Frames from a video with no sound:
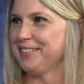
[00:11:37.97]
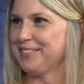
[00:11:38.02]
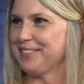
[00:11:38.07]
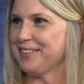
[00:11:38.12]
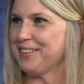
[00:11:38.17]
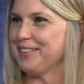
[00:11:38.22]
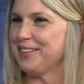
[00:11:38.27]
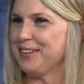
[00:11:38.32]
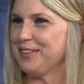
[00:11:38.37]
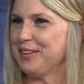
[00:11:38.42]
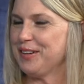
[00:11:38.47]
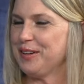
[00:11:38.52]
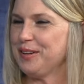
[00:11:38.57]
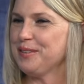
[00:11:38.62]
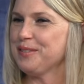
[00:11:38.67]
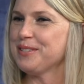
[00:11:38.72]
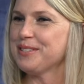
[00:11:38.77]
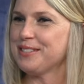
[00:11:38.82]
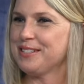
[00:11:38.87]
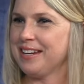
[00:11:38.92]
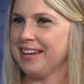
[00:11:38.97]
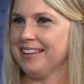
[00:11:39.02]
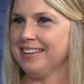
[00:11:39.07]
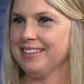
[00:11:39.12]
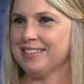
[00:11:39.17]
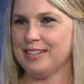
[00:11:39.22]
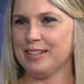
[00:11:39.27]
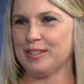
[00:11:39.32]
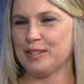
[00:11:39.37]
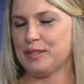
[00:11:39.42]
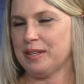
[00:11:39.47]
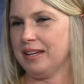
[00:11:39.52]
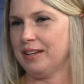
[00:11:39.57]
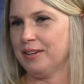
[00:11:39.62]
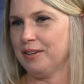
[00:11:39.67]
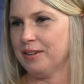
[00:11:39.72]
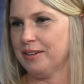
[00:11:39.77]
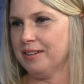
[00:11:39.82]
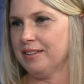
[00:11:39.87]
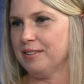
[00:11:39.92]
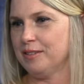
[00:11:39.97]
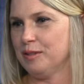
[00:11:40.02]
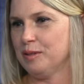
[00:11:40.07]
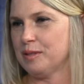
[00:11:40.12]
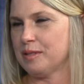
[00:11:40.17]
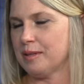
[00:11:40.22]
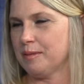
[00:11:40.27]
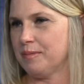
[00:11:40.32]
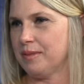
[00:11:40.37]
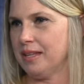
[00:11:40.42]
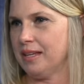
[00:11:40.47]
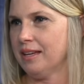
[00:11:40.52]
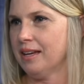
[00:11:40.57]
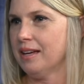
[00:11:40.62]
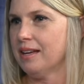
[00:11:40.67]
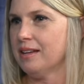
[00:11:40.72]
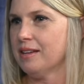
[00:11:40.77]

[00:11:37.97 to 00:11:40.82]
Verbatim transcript: So it, it was challenging because I couldn't do something.